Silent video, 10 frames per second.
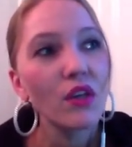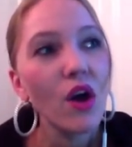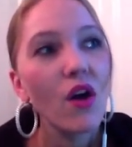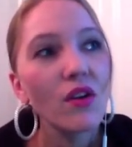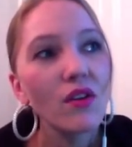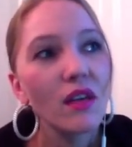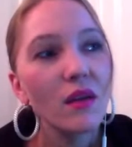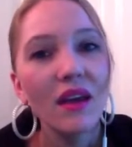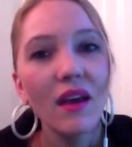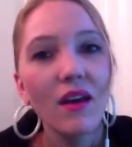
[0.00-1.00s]
harder than
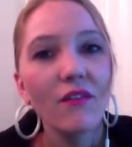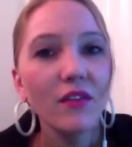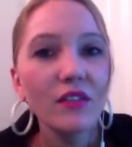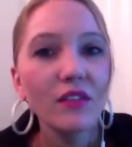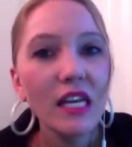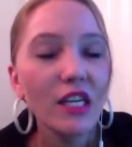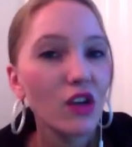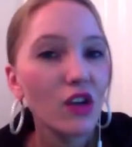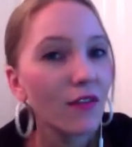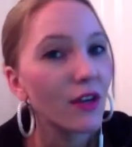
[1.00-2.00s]
being 15 and
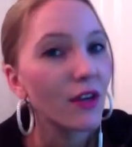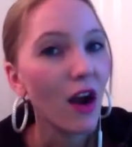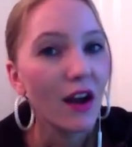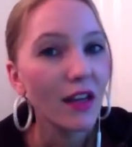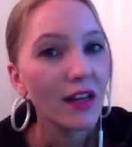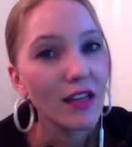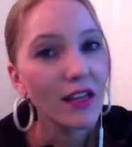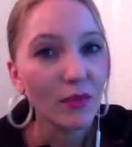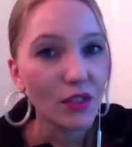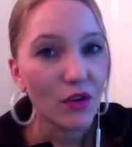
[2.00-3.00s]
trying to figure out how to get
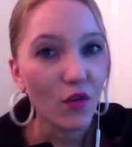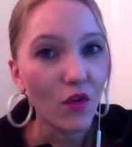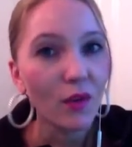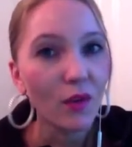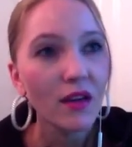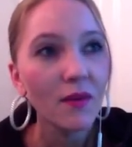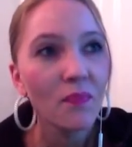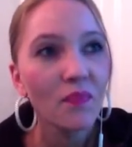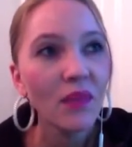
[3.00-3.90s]
diapers or formula